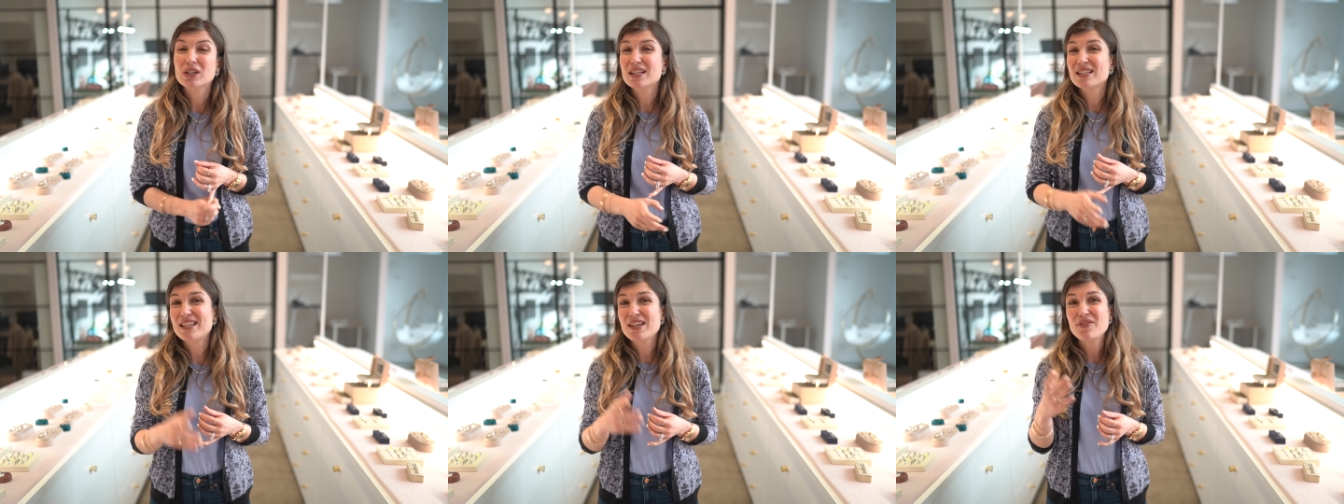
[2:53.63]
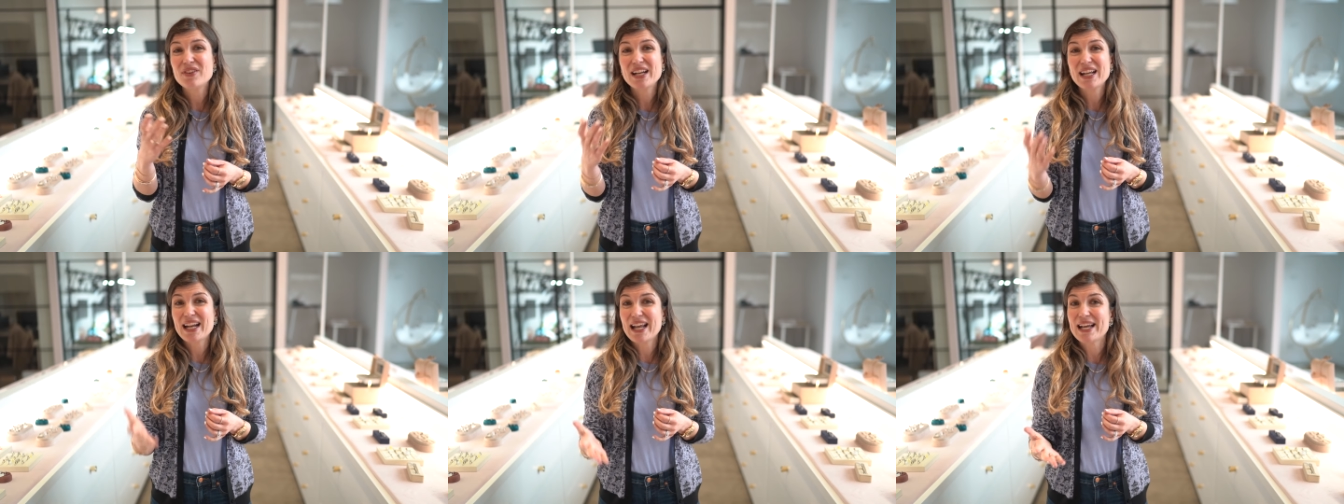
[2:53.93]
Because
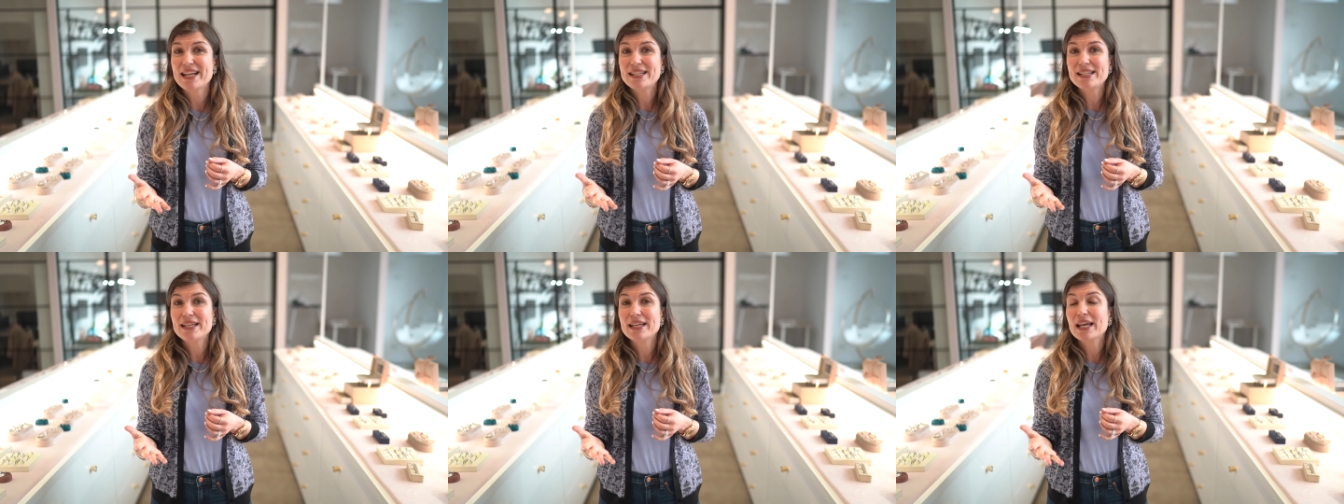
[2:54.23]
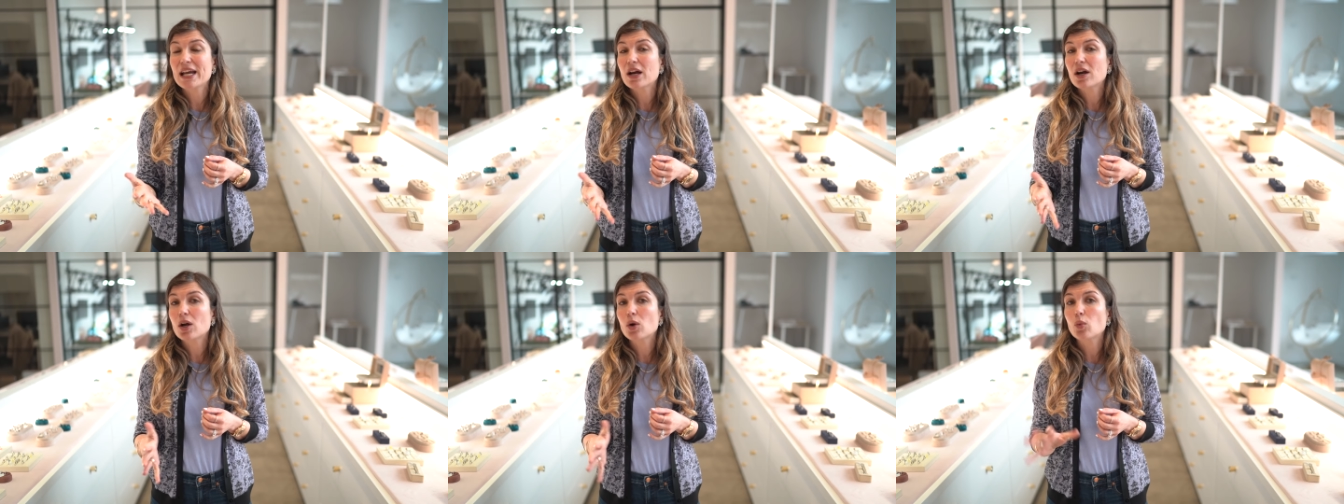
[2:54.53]
even at 18
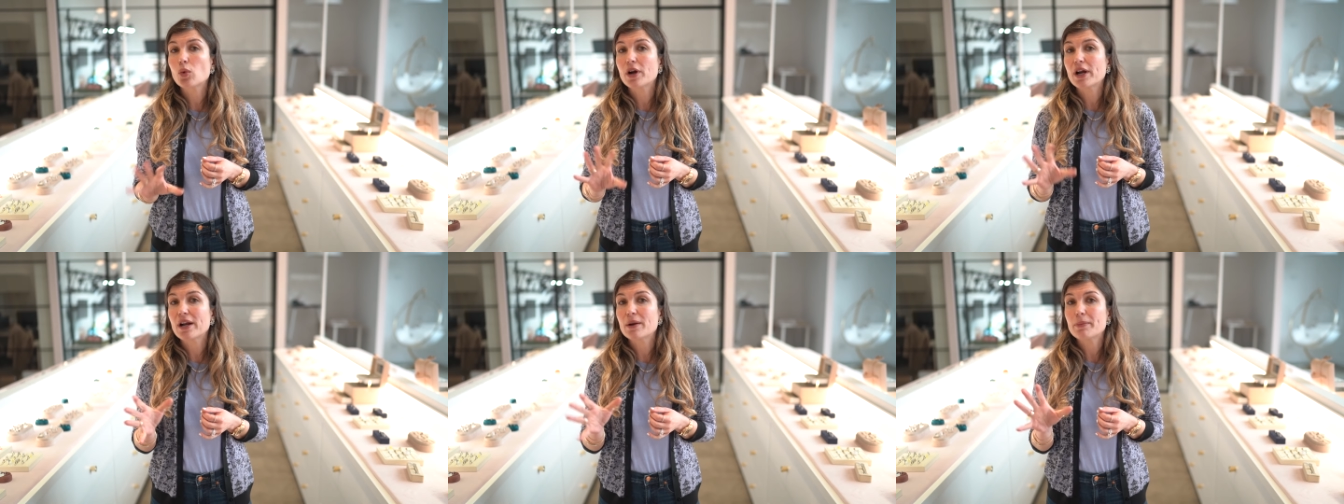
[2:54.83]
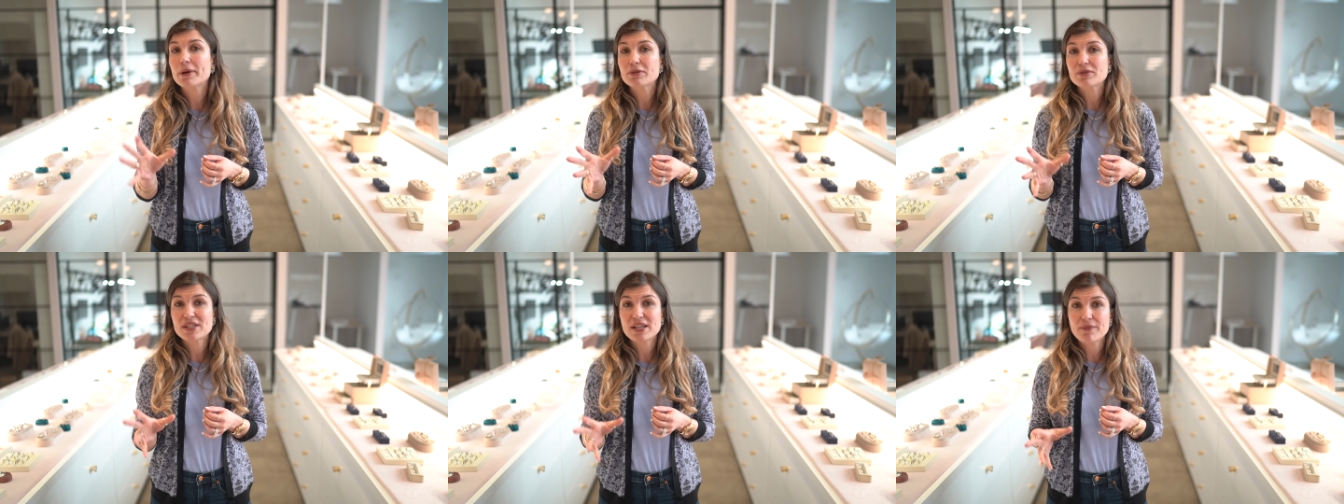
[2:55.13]
karat, we're at
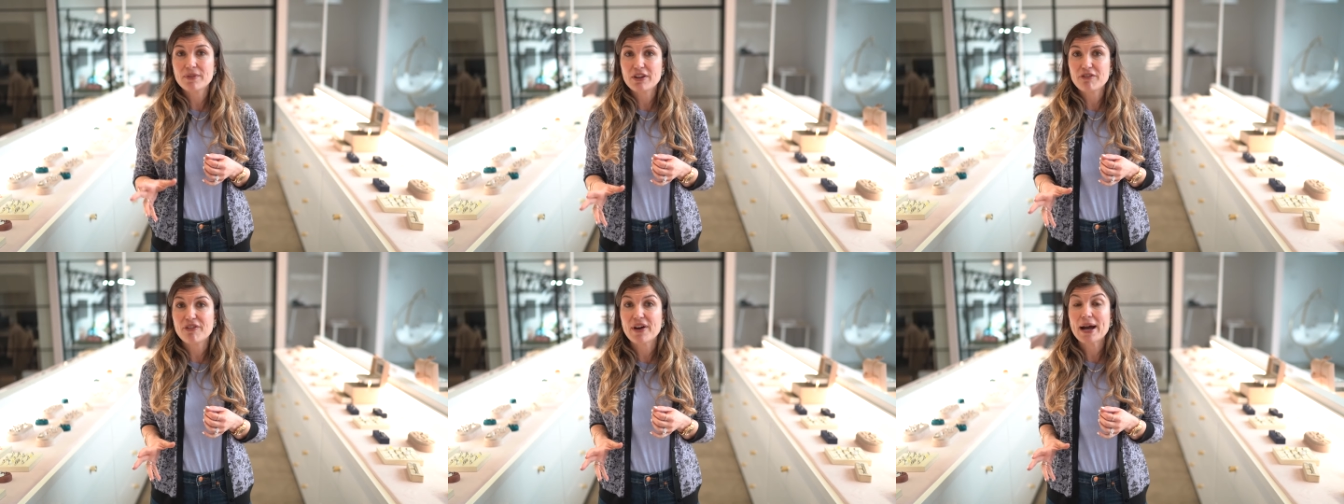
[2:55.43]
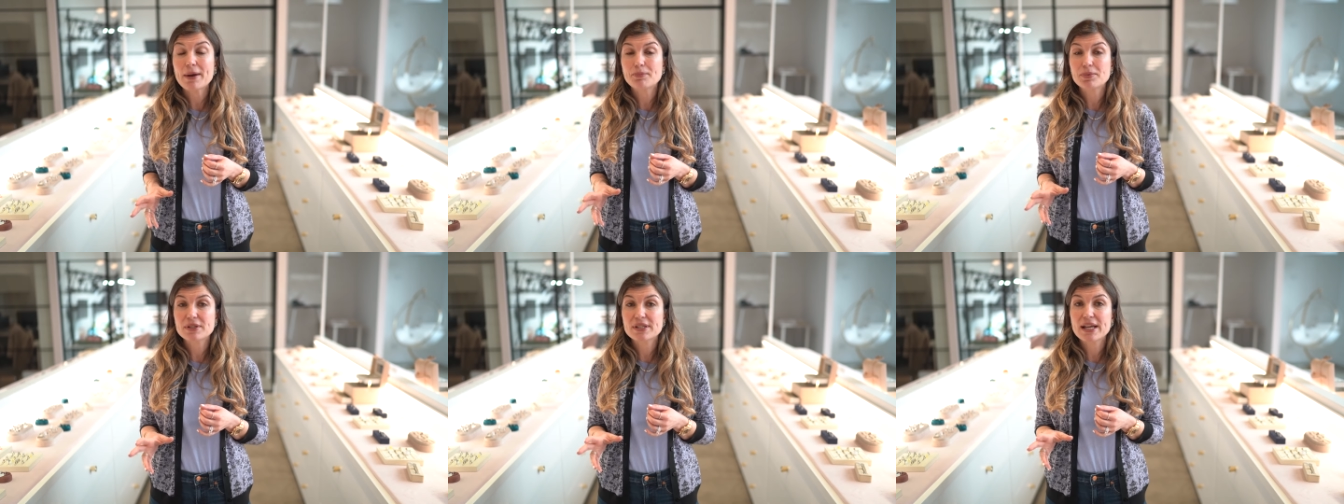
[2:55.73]
about
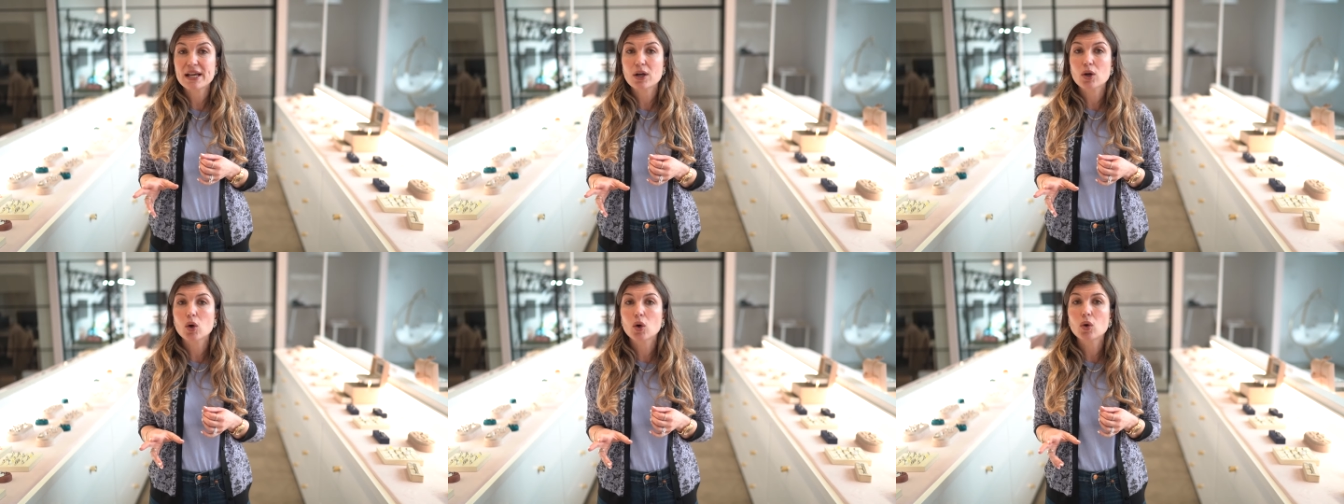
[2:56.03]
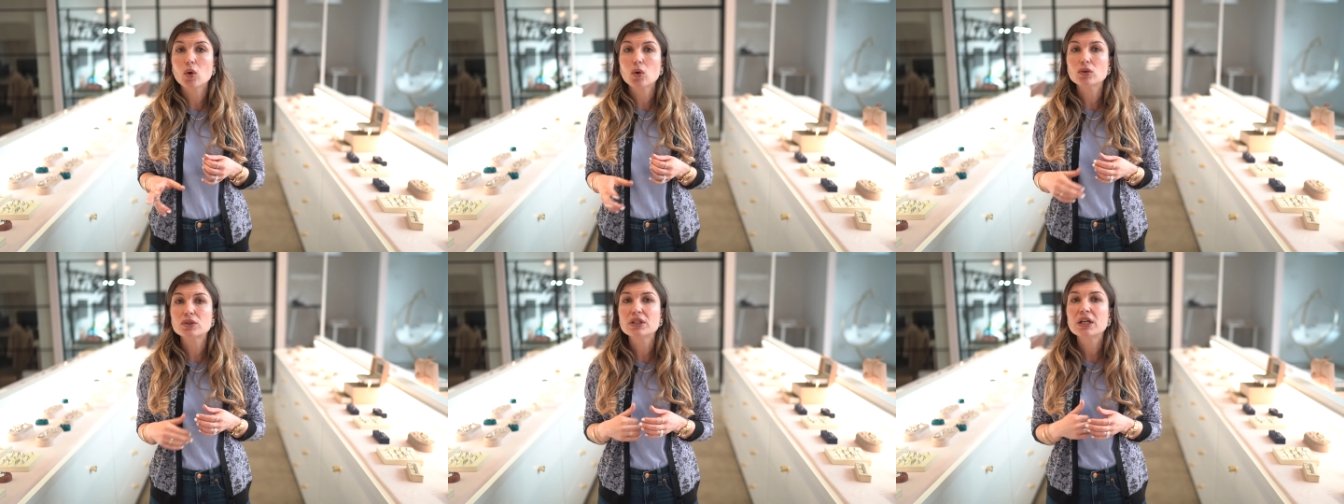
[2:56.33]
75%
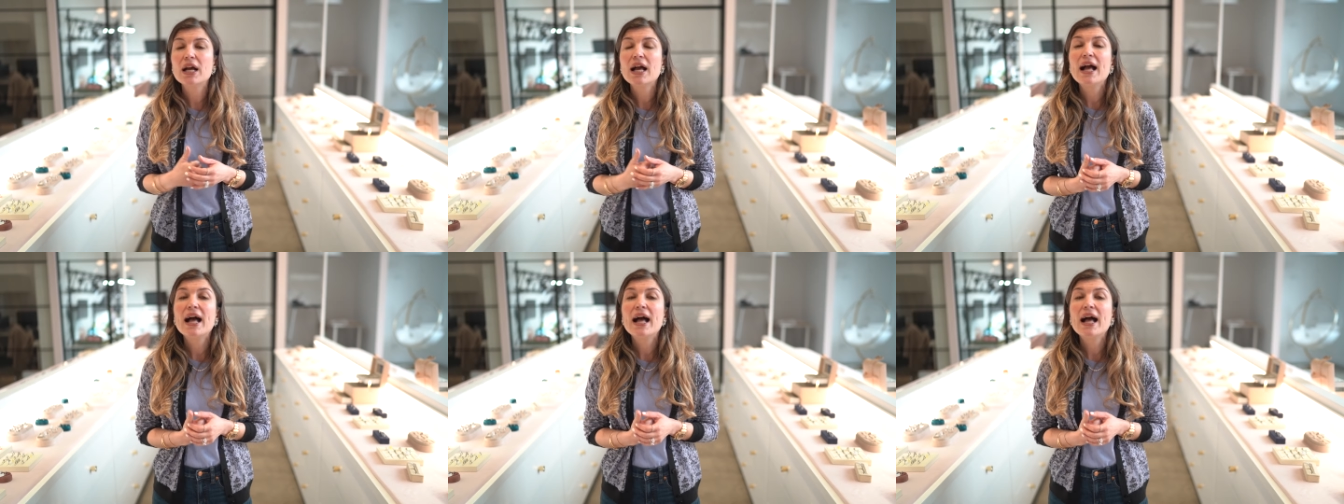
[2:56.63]
gold,